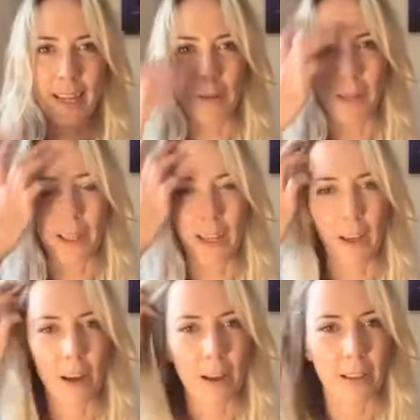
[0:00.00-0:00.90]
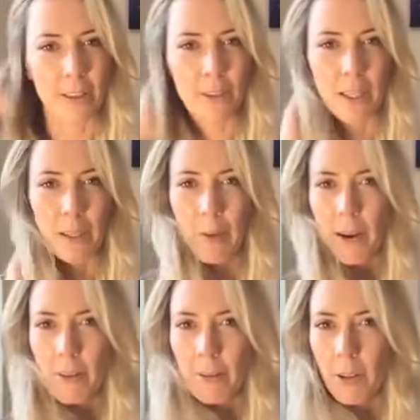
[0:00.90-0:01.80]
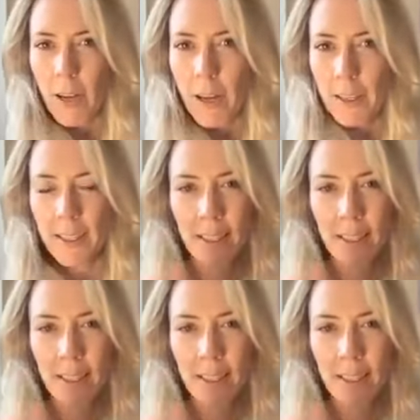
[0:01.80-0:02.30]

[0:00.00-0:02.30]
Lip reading: can we, in that card? It's a really powerful card.